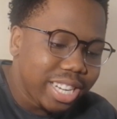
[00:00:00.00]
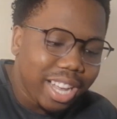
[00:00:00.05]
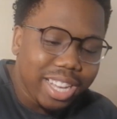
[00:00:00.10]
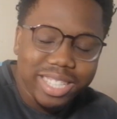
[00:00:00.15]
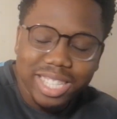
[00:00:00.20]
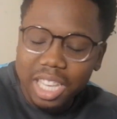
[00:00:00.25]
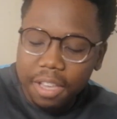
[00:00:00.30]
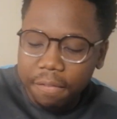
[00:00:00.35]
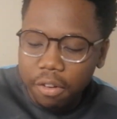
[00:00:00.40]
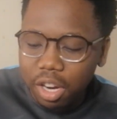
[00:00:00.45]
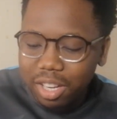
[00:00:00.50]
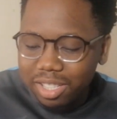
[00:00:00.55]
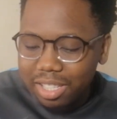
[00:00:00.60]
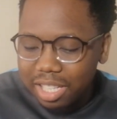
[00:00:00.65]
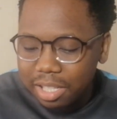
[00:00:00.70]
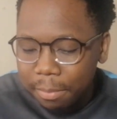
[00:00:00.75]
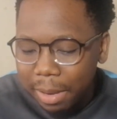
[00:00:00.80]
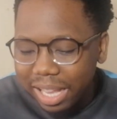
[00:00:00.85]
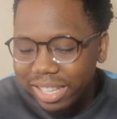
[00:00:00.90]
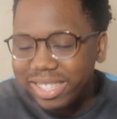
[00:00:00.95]
Chelsea
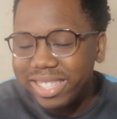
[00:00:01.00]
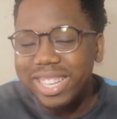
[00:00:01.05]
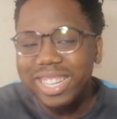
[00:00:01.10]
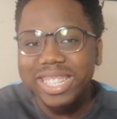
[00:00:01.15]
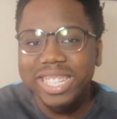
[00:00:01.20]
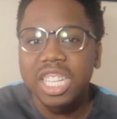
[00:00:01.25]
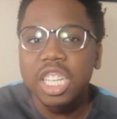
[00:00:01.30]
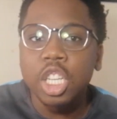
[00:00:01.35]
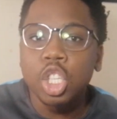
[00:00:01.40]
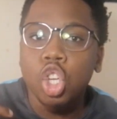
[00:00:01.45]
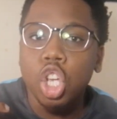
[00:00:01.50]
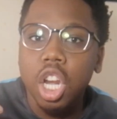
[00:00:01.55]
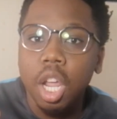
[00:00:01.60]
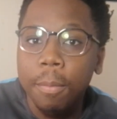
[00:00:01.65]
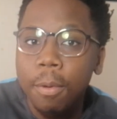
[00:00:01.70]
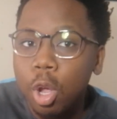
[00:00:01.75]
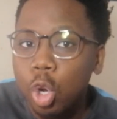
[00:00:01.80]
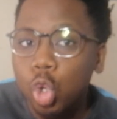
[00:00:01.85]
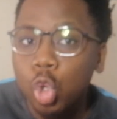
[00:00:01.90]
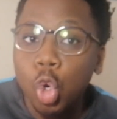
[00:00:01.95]
versus Man City is
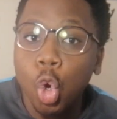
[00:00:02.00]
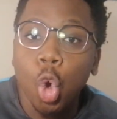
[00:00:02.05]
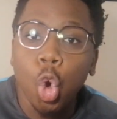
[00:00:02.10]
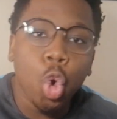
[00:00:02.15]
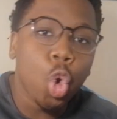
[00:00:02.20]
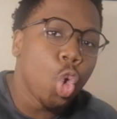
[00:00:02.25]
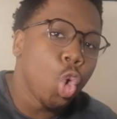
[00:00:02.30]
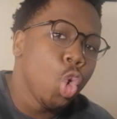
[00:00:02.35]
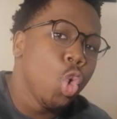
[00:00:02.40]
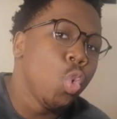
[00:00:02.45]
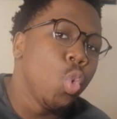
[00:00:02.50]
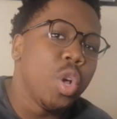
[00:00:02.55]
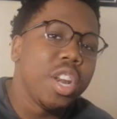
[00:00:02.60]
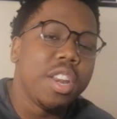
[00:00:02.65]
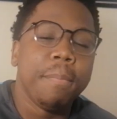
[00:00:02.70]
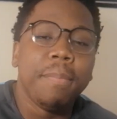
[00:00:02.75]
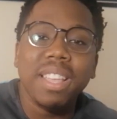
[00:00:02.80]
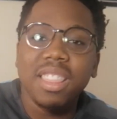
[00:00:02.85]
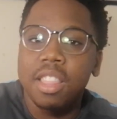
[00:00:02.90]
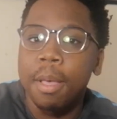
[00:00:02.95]
going to be a draw, who
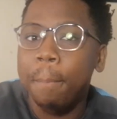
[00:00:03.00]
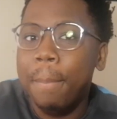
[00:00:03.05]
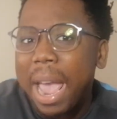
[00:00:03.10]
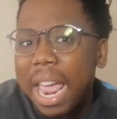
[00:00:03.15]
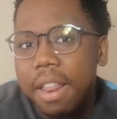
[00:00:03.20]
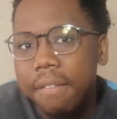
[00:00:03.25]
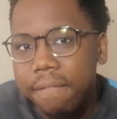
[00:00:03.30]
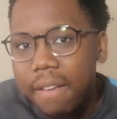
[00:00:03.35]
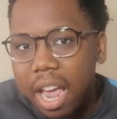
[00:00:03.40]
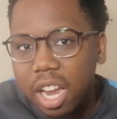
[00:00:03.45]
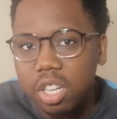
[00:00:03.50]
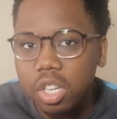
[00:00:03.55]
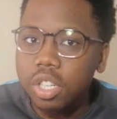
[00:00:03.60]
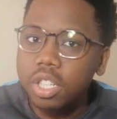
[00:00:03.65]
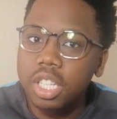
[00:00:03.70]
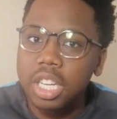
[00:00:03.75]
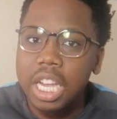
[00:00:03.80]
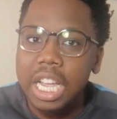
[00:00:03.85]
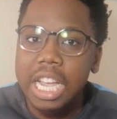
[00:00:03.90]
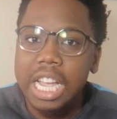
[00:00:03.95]
would have been the
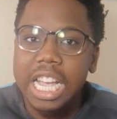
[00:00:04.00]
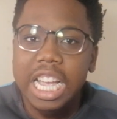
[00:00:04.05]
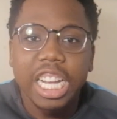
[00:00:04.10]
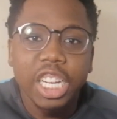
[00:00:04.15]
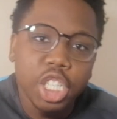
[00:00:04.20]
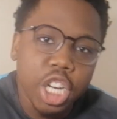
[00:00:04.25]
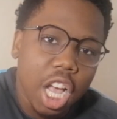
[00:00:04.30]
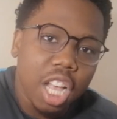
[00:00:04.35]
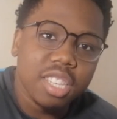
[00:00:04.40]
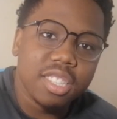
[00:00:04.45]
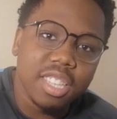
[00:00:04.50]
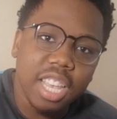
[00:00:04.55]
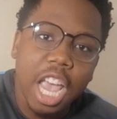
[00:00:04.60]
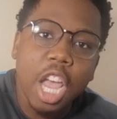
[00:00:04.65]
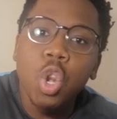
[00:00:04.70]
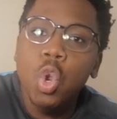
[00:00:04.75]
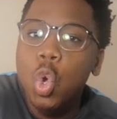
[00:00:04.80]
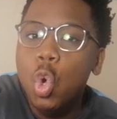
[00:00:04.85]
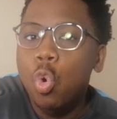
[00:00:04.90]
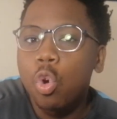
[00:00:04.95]
benefactors? Chelsea.
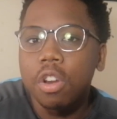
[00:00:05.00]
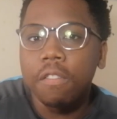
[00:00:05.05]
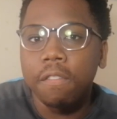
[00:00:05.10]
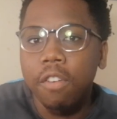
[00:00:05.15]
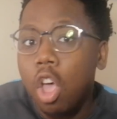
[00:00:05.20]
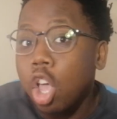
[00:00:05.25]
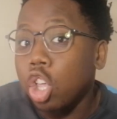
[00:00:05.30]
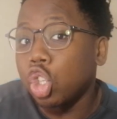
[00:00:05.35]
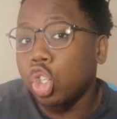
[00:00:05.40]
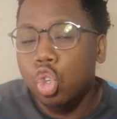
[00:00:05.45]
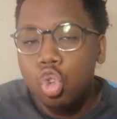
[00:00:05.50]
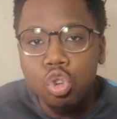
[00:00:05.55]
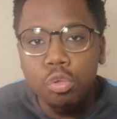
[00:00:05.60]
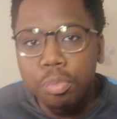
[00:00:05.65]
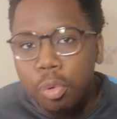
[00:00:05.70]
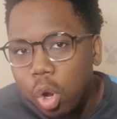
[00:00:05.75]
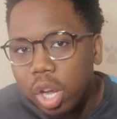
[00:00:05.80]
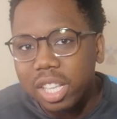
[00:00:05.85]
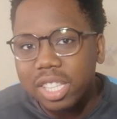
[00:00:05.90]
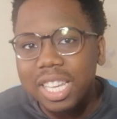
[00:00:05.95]
And who would have lost
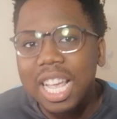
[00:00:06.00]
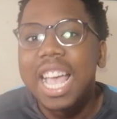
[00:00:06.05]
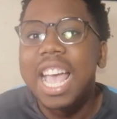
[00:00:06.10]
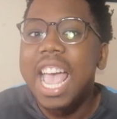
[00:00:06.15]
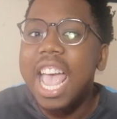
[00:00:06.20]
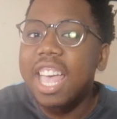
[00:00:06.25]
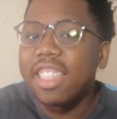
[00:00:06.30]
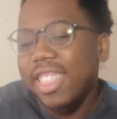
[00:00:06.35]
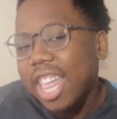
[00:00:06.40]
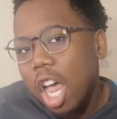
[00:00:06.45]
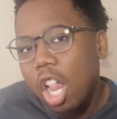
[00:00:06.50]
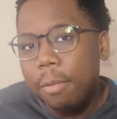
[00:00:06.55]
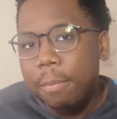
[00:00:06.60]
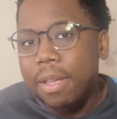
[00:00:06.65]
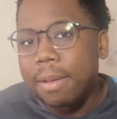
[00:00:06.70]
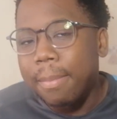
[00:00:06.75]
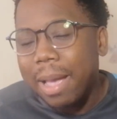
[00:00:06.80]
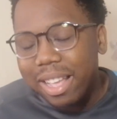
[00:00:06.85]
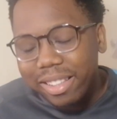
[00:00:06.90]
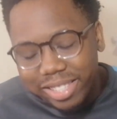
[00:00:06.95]
2 points? And that
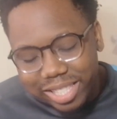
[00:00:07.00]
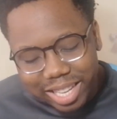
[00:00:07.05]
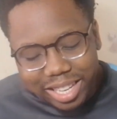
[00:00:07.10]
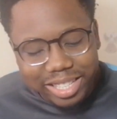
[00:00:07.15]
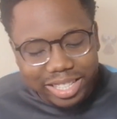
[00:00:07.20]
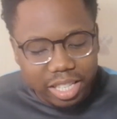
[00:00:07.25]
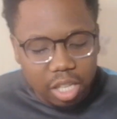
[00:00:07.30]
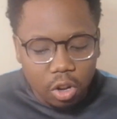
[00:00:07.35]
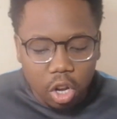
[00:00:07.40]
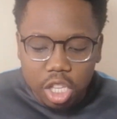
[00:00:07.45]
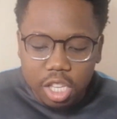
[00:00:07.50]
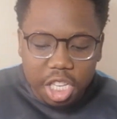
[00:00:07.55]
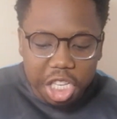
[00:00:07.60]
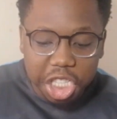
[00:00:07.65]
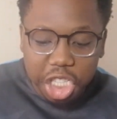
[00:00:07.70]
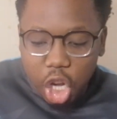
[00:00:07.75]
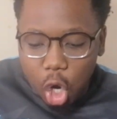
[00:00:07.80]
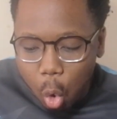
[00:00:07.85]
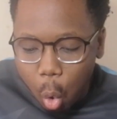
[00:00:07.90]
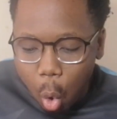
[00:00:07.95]
would be Man City, because of
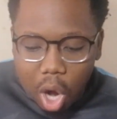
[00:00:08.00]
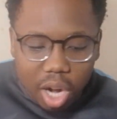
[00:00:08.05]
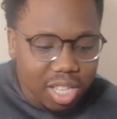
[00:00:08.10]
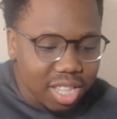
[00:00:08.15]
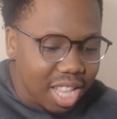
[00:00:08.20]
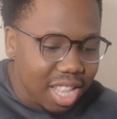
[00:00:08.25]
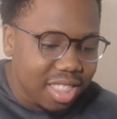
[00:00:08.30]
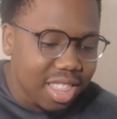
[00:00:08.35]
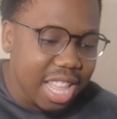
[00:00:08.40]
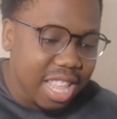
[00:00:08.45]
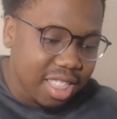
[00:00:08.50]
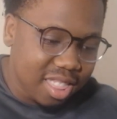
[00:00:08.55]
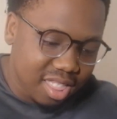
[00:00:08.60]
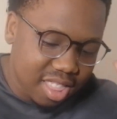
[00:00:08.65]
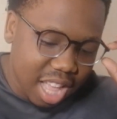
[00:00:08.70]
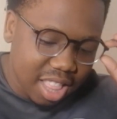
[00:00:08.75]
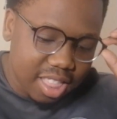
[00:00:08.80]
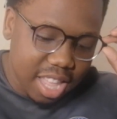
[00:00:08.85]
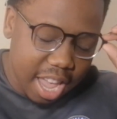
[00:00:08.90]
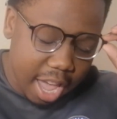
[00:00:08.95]
the sheer quality
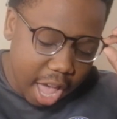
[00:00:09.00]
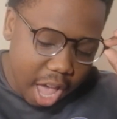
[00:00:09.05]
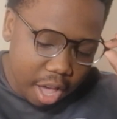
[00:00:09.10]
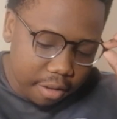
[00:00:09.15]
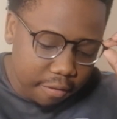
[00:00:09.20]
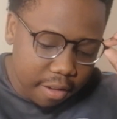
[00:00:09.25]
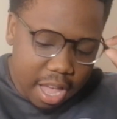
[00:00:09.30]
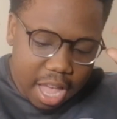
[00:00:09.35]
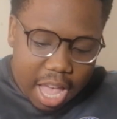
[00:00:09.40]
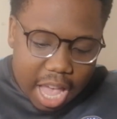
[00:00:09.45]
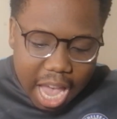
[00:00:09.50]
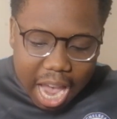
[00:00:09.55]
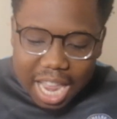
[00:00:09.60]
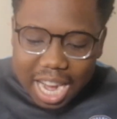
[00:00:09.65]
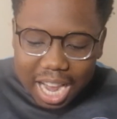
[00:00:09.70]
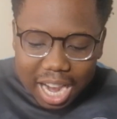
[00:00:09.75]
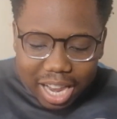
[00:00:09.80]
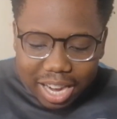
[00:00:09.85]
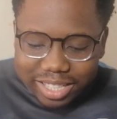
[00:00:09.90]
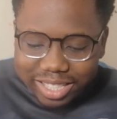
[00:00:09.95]
that they have.
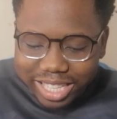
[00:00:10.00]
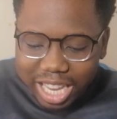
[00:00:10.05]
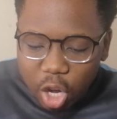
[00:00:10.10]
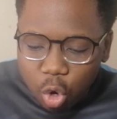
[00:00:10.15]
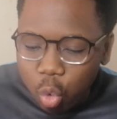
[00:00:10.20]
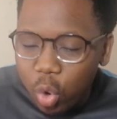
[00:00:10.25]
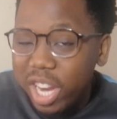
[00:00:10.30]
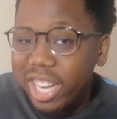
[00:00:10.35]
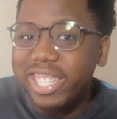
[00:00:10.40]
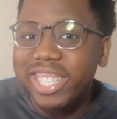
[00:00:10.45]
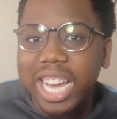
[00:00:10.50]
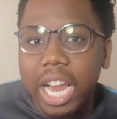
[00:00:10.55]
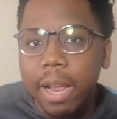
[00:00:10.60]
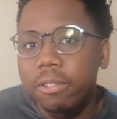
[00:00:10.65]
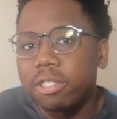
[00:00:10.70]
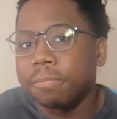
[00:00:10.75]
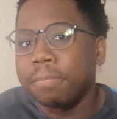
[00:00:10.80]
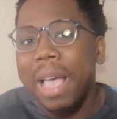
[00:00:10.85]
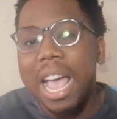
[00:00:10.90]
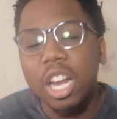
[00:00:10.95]
And I got to say, Reece
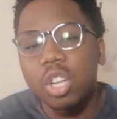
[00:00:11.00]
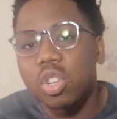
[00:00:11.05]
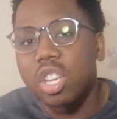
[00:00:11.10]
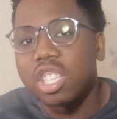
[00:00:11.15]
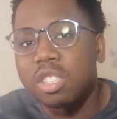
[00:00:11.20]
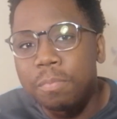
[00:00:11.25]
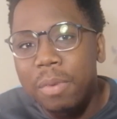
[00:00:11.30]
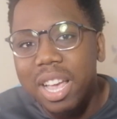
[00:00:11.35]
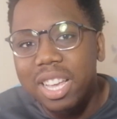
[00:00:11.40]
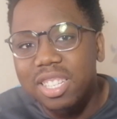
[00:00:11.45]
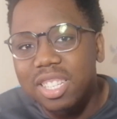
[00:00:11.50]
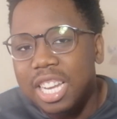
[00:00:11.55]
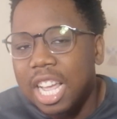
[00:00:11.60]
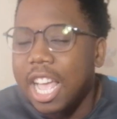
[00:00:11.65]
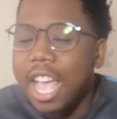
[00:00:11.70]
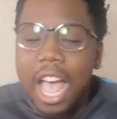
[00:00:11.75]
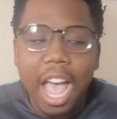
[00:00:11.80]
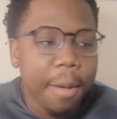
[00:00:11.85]
James back to his best.